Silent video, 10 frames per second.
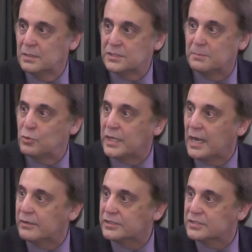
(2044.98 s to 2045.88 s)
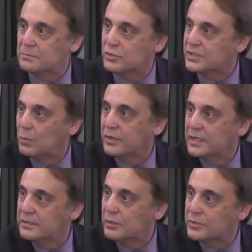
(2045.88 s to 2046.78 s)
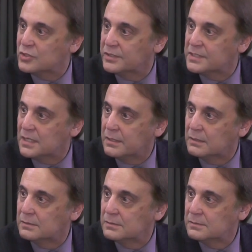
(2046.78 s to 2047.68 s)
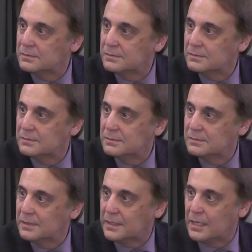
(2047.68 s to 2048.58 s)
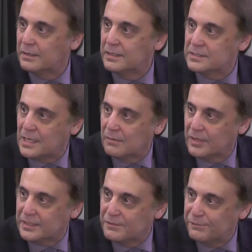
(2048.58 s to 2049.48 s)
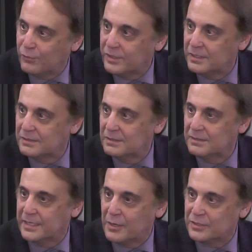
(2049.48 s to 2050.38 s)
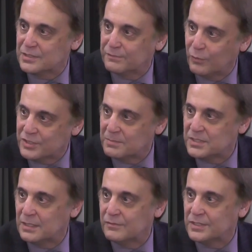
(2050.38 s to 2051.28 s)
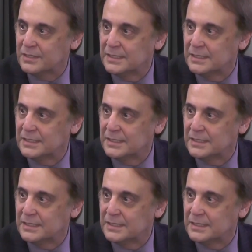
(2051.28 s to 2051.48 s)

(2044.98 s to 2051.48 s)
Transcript: some new characters emerged that weren't in the original design. It's kind of like the characters force themselves on.